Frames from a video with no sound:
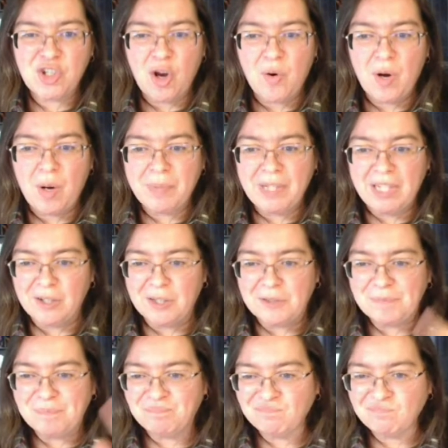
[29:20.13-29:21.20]
here.
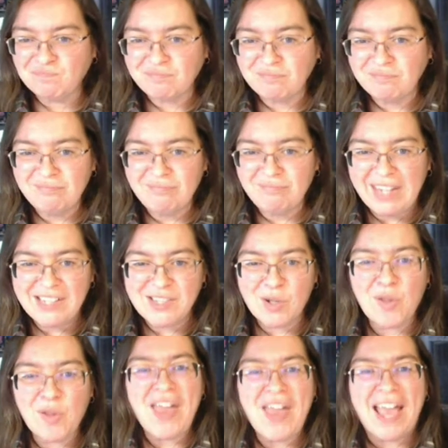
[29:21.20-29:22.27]
So
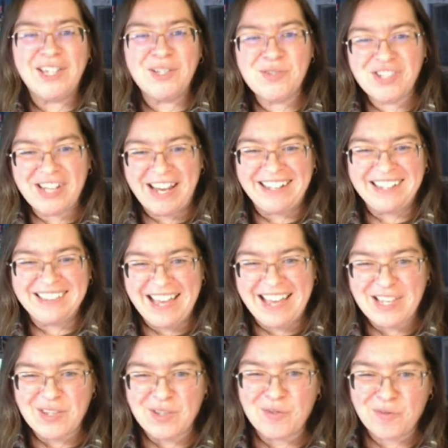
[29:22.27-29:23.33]
thank you, Jake.
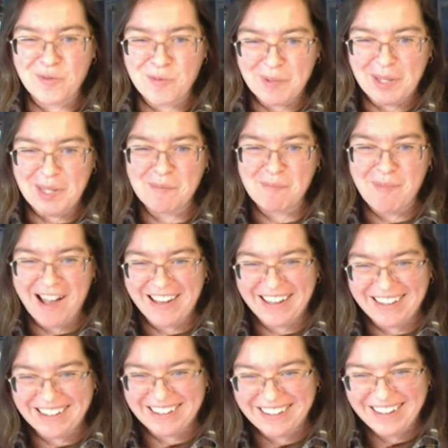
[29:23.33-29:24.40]
Thank you for being
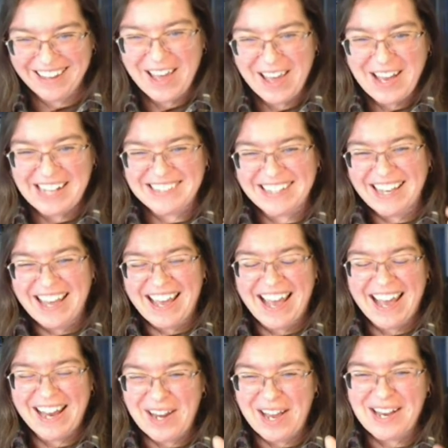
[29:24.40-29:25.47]
my it's like
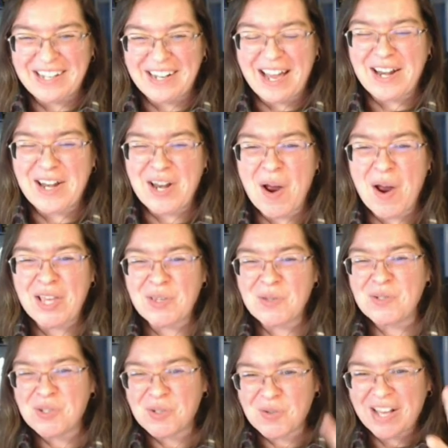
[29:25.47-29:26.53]
I know I
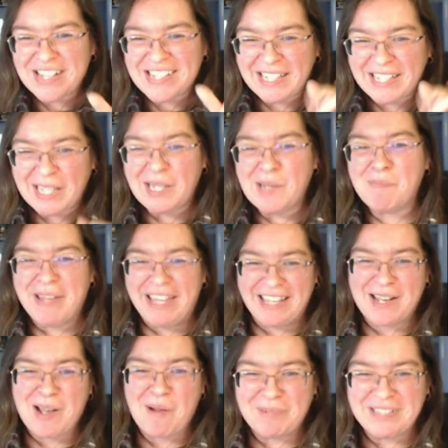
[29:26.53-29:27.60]
use you as a guinea pig a
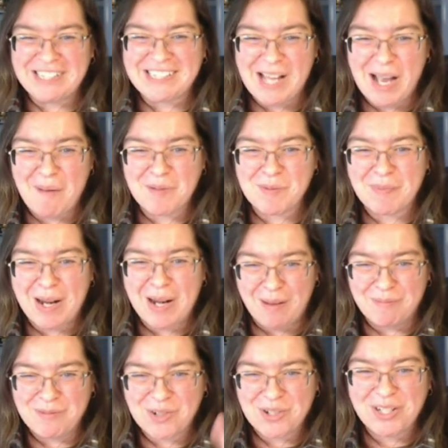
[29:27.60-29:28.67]
couple of times, but
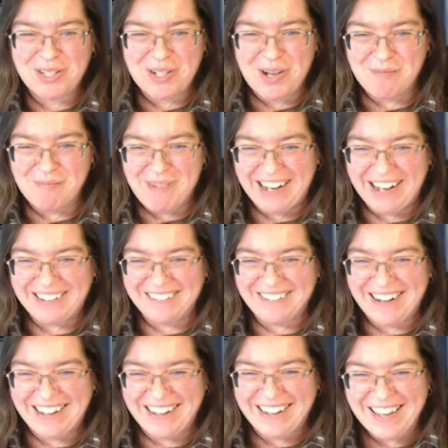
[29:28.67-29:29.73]
I'm sure you don't mind,
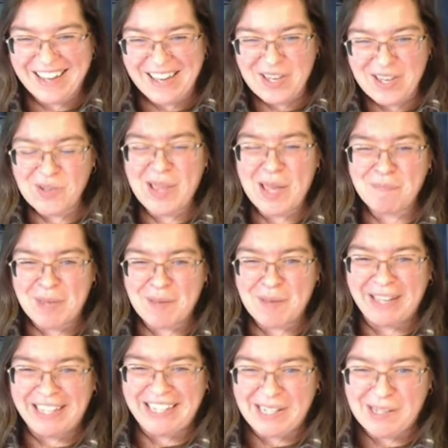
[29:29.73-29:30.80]
right? You like being
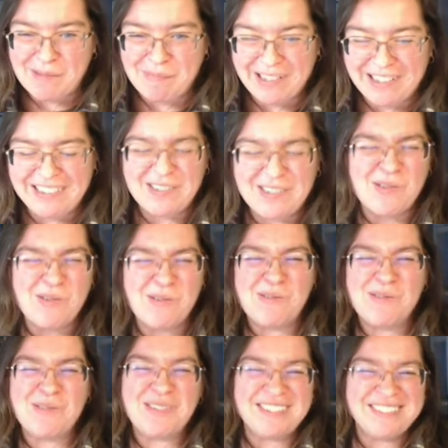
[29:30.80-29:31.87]
my guinea pig.
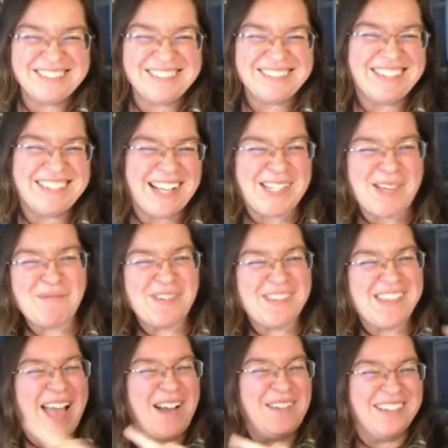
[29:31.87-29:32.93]
Oh, except for
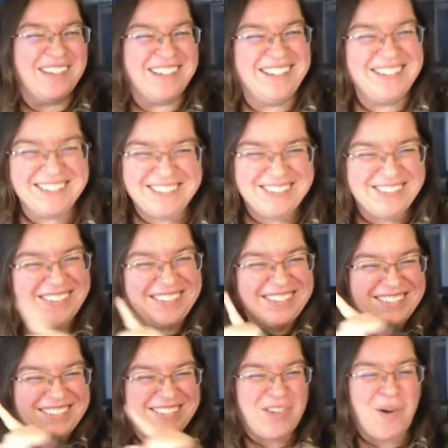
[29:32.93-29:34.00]
that one.
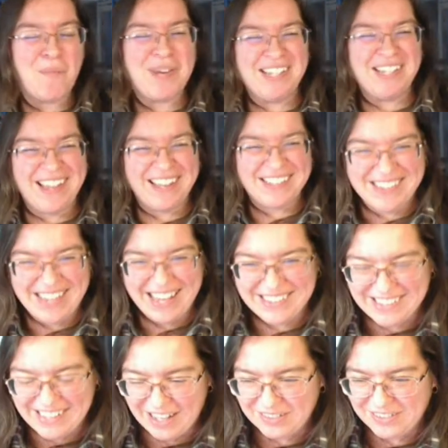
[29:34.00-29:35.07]
Nobody likes that
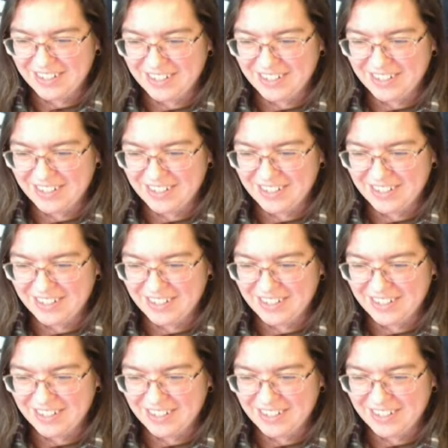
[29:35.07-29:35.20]
sound.